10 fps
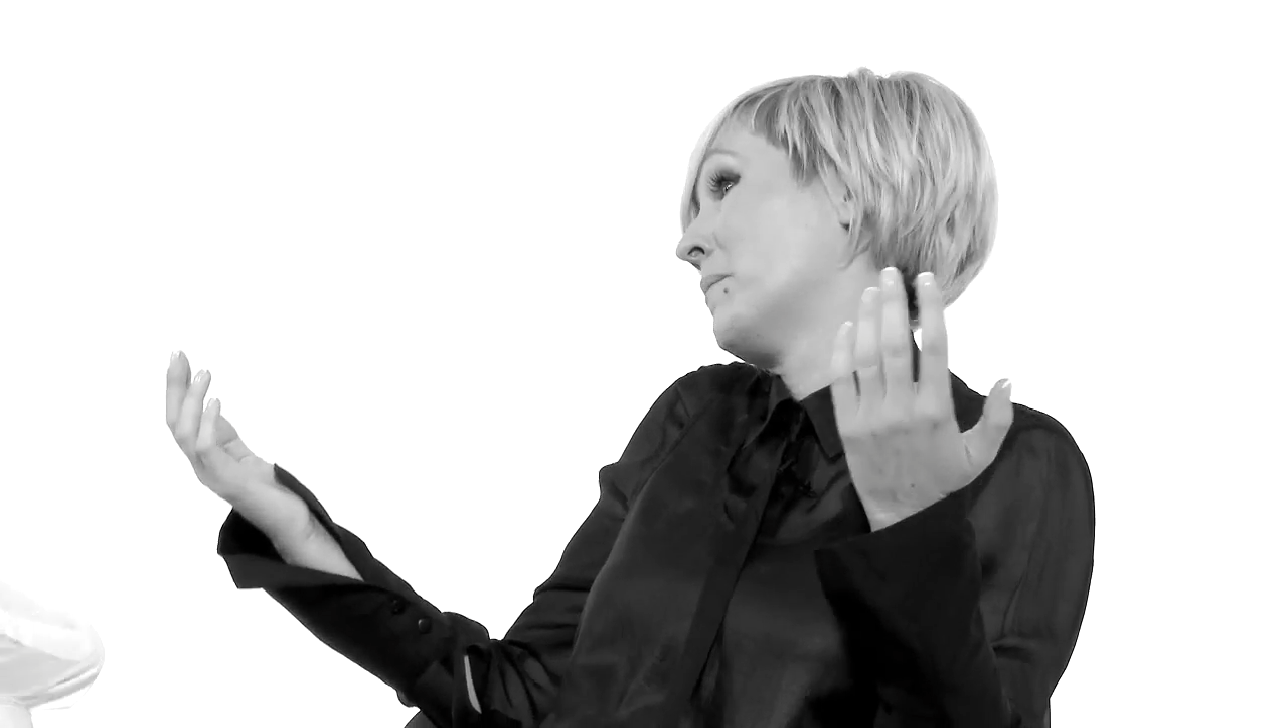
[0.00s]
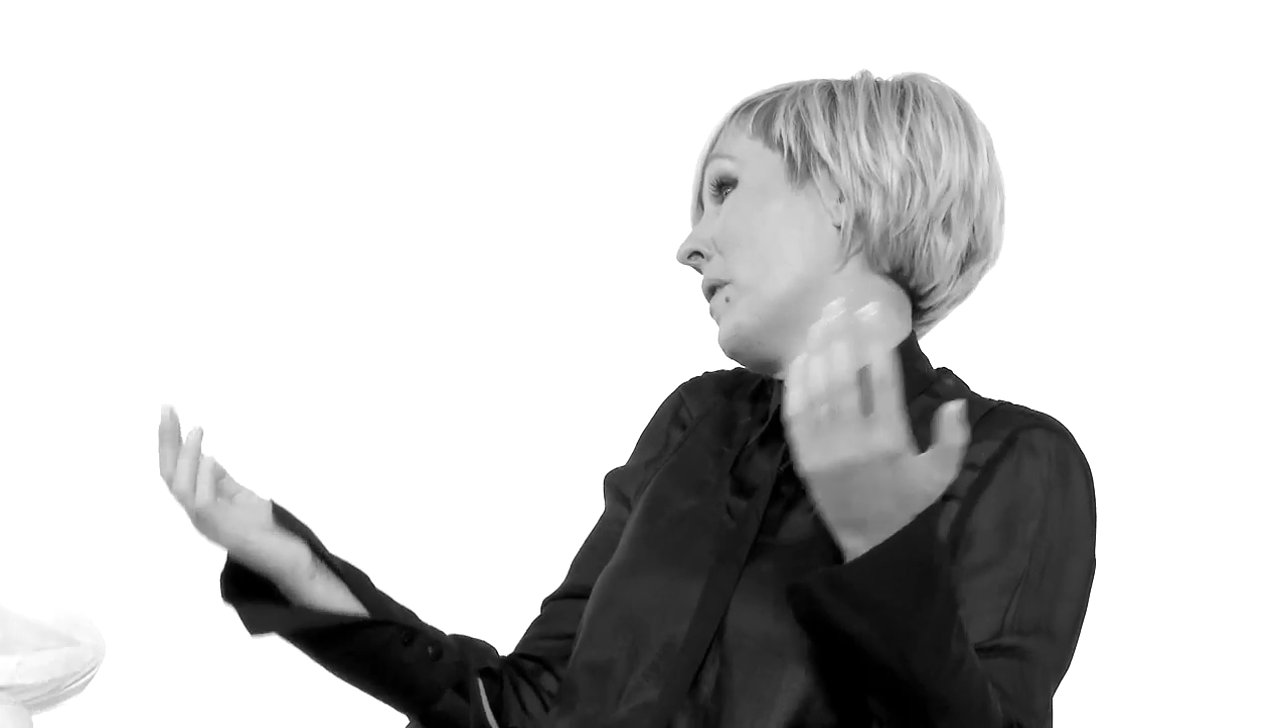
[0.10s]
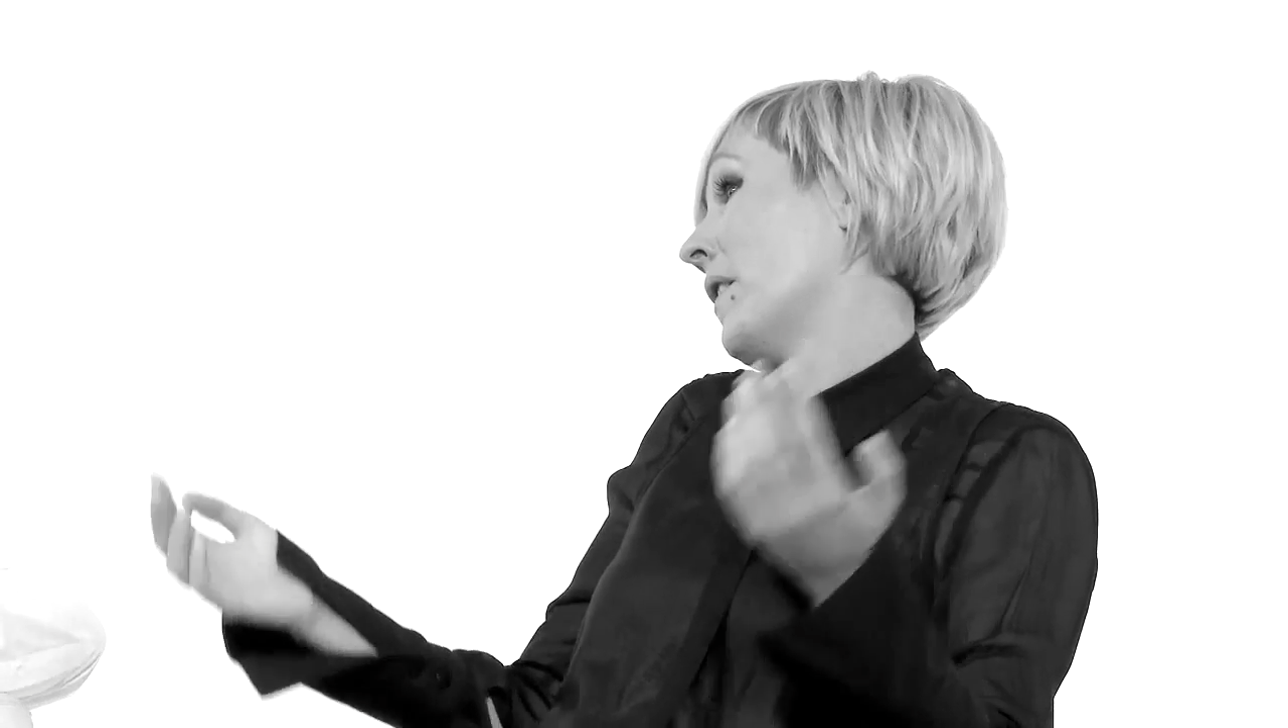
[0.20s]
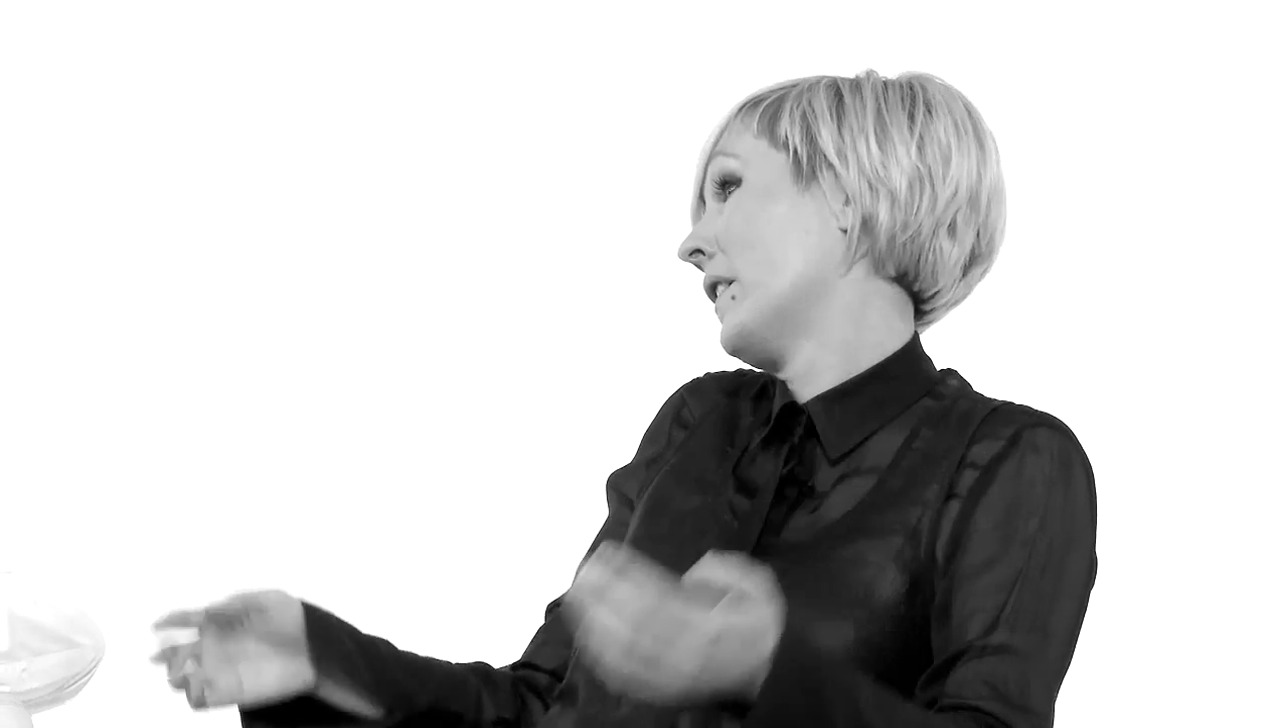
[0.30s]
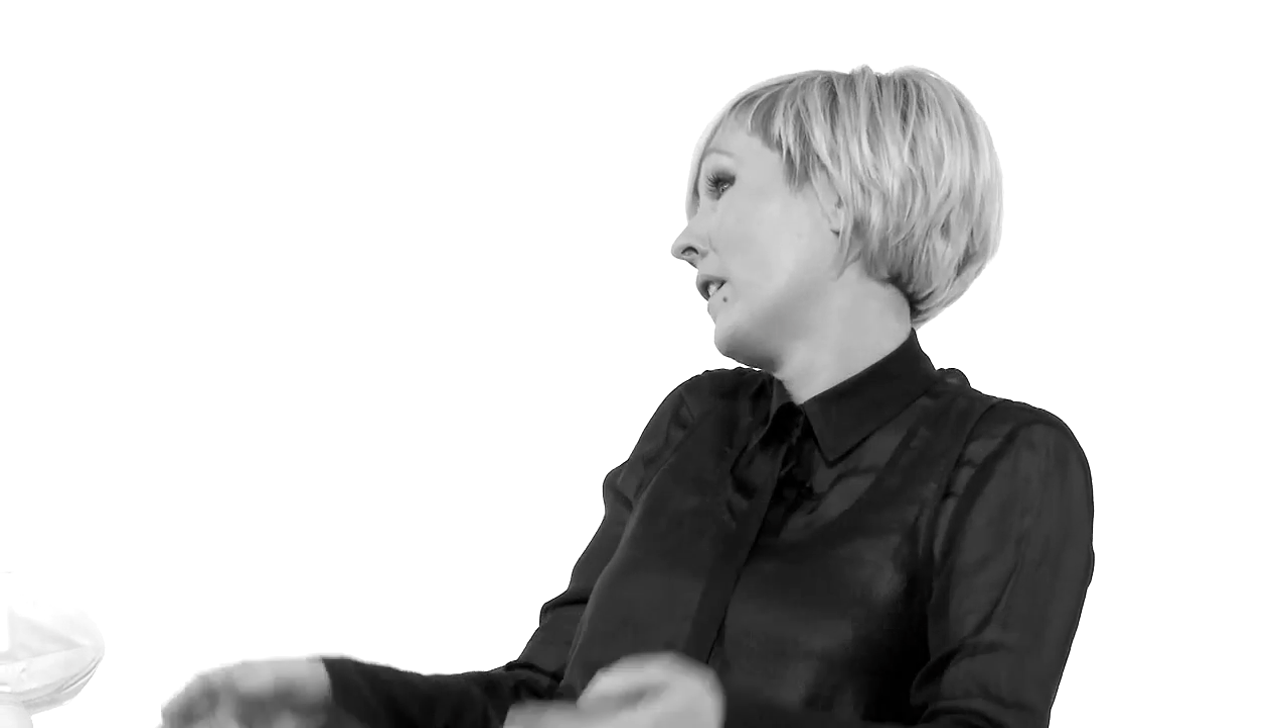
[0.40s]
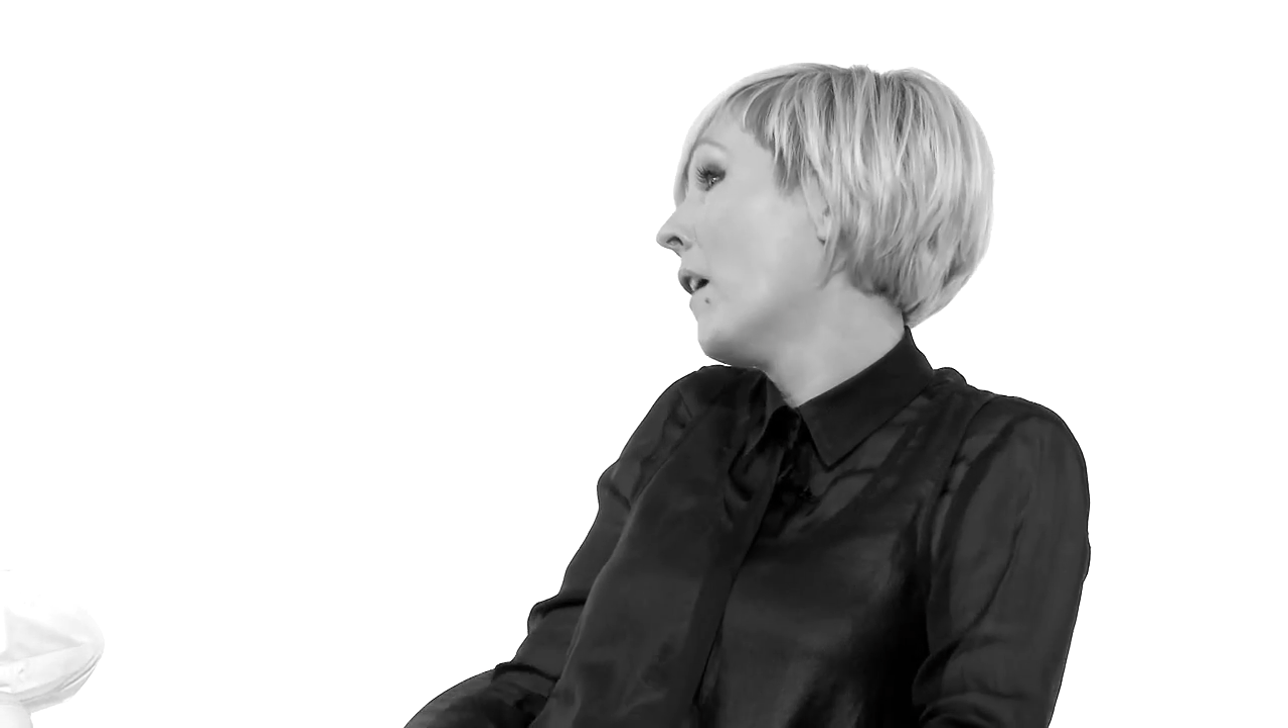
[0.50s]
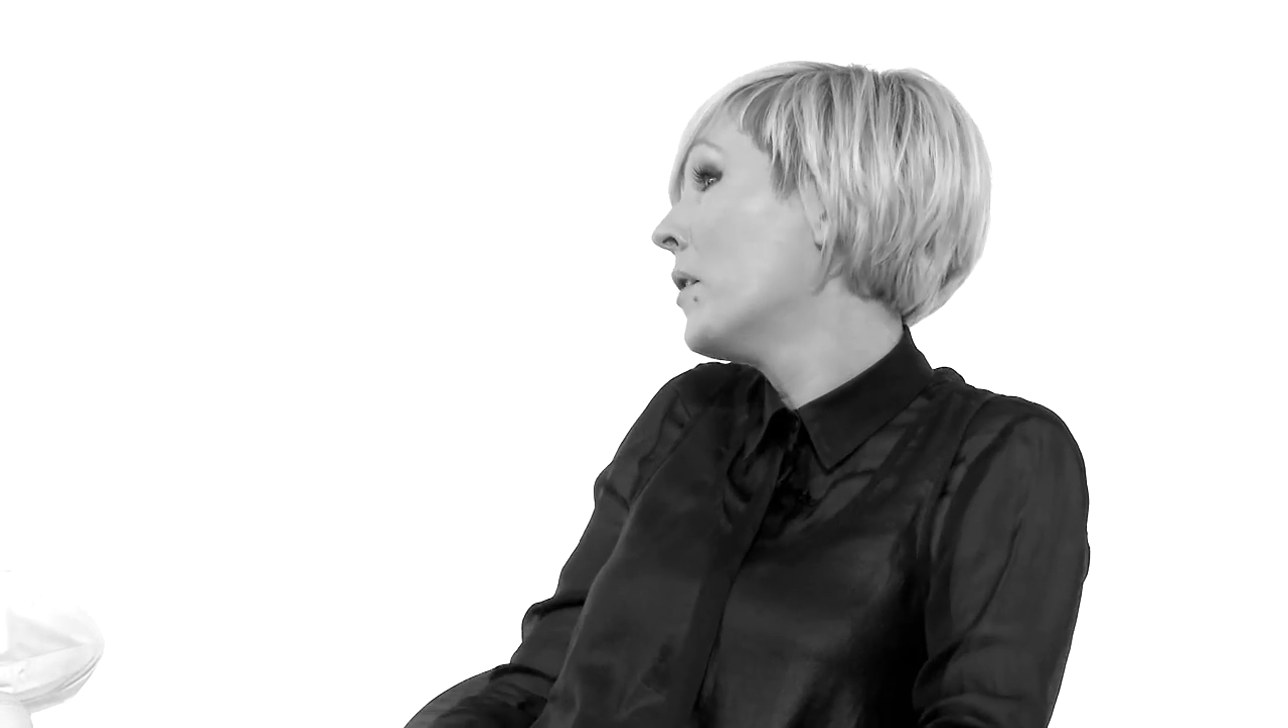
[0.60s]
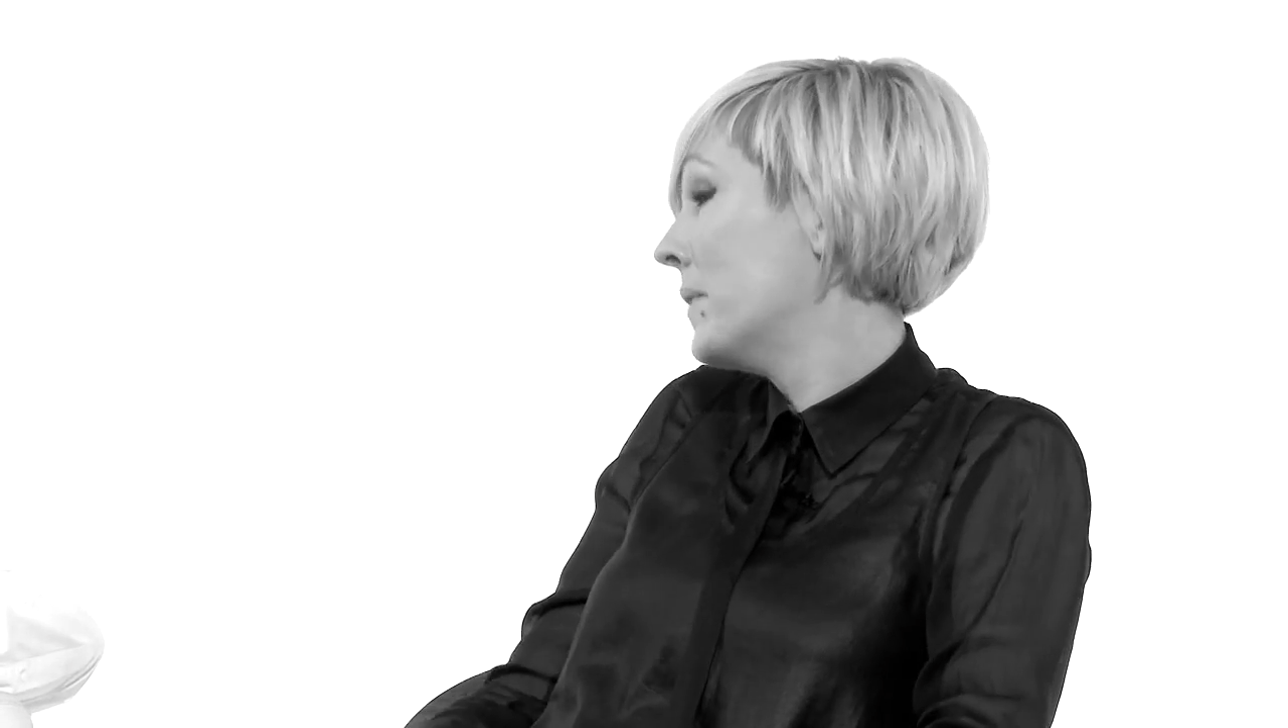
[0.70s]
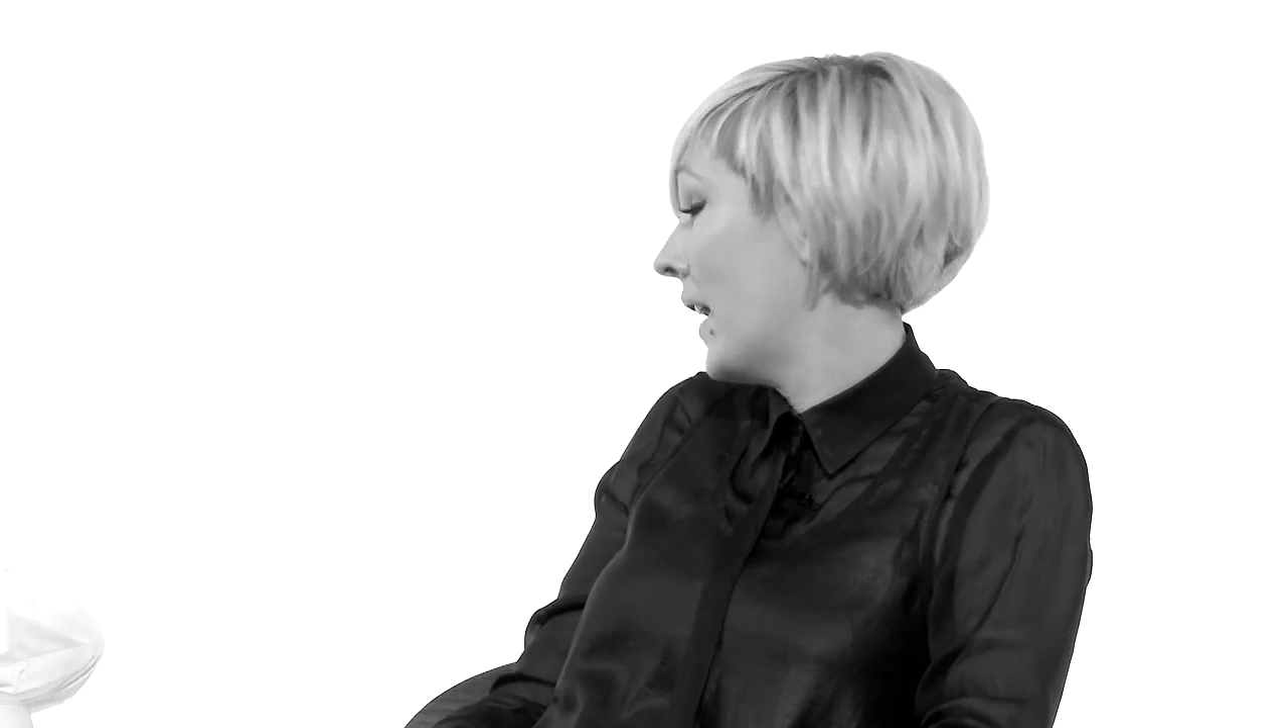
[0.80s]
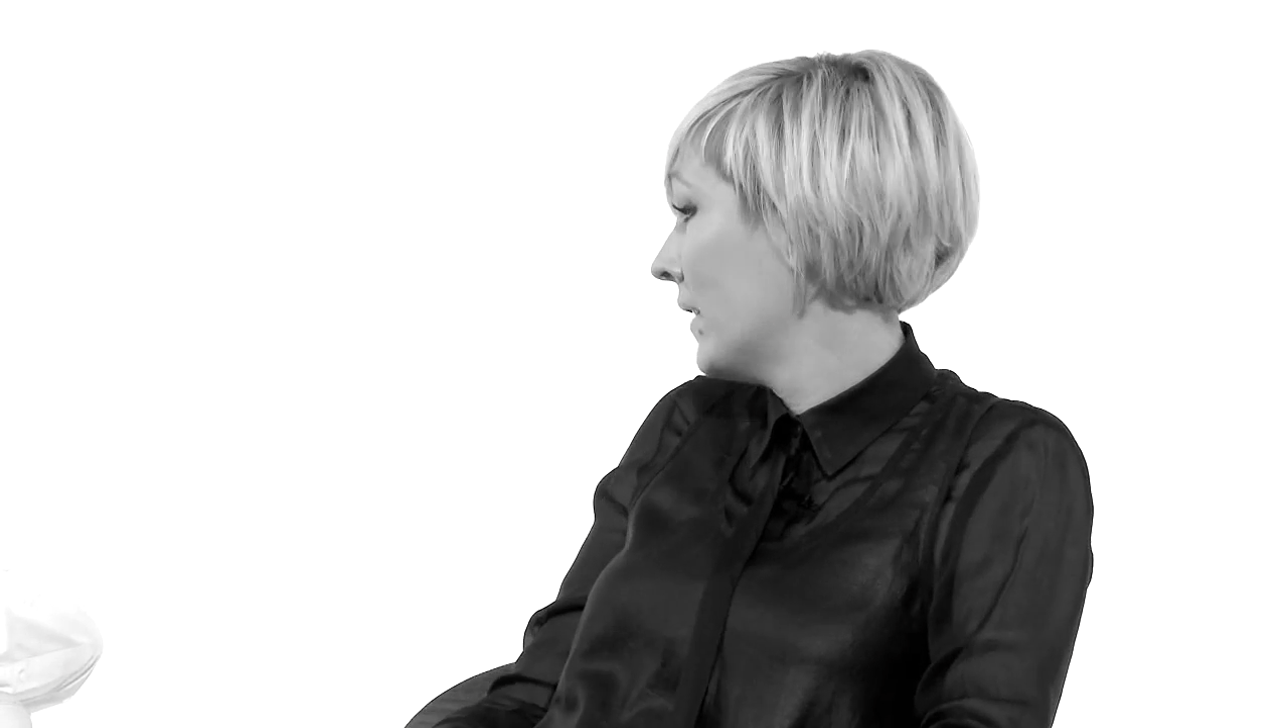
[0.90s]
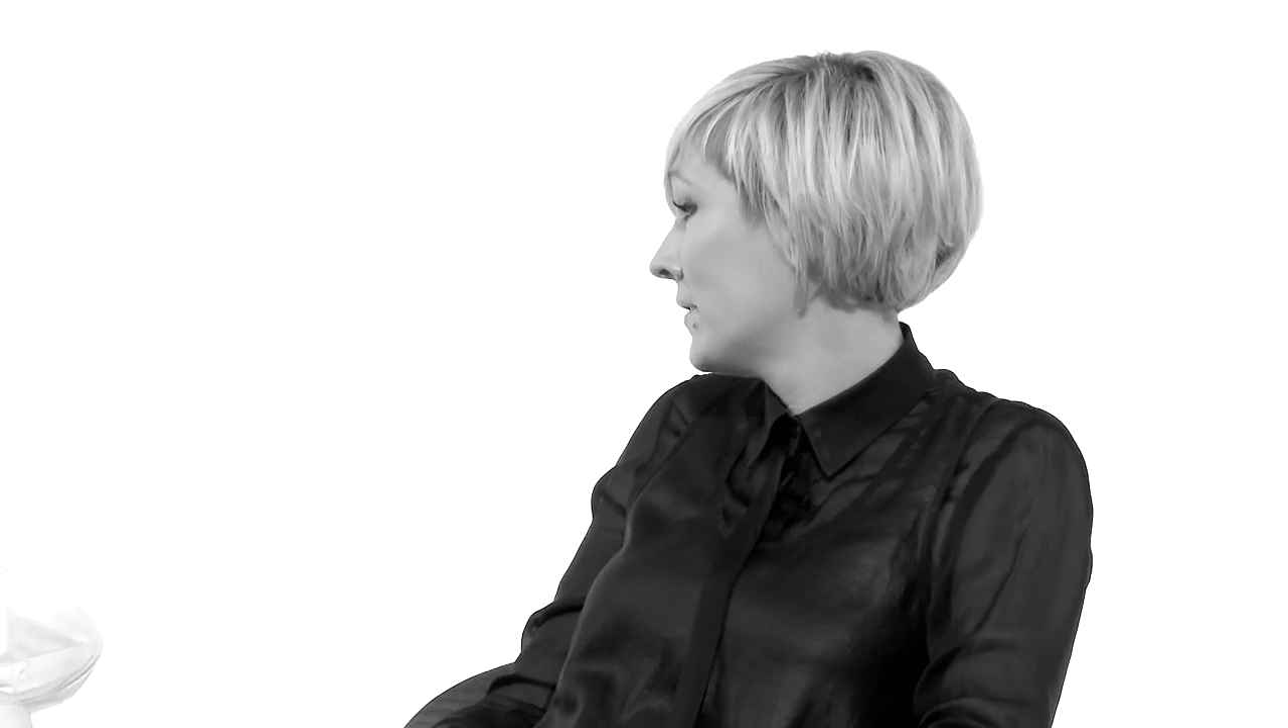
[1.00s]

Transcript: part of the globe now.